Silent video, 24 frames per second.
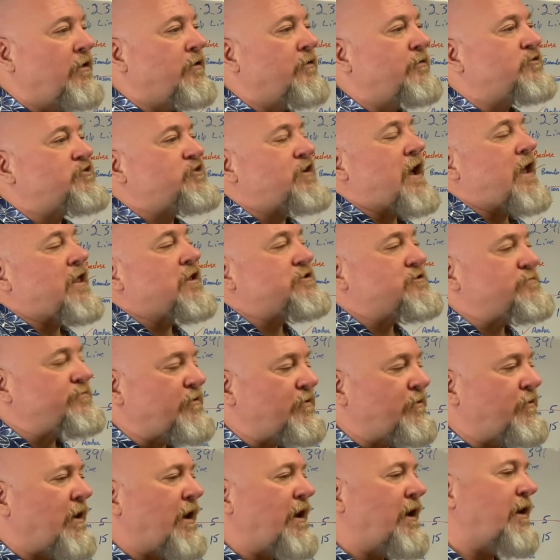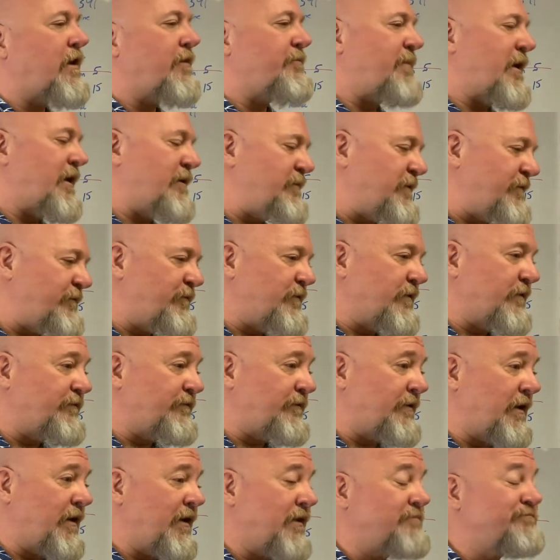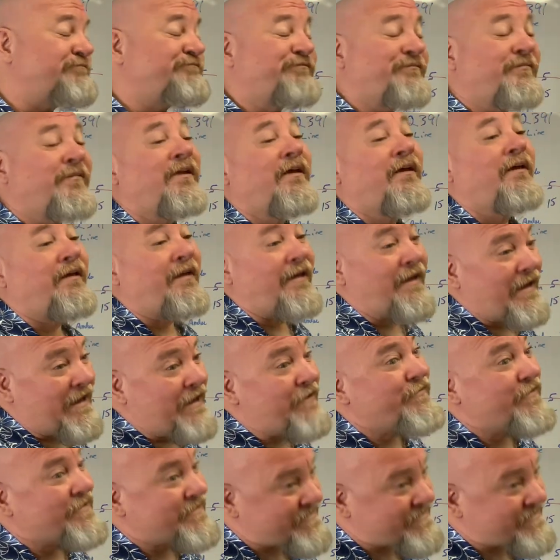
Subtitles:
challenge them a little, maybe 15, even